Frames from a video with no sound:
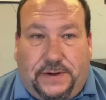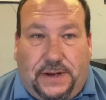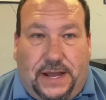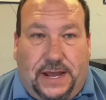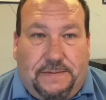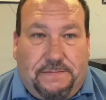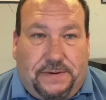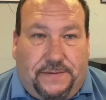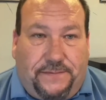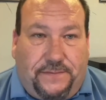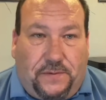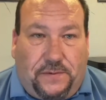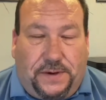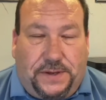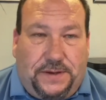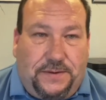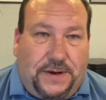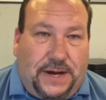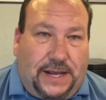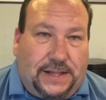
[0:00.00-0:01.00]
And before
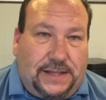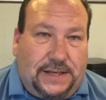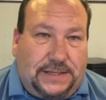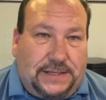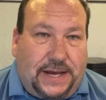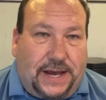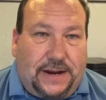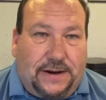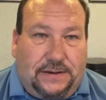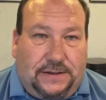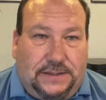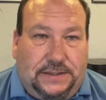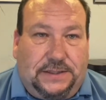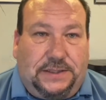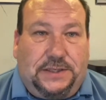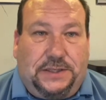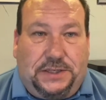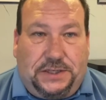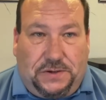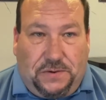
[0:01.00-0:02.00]
you got the title
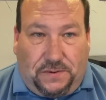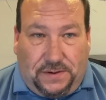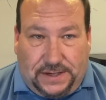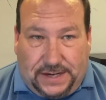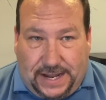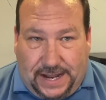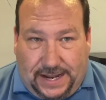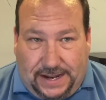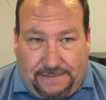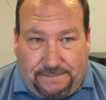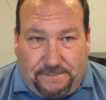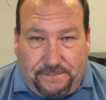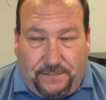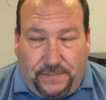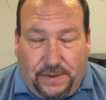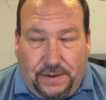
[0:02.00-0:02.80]
into your name,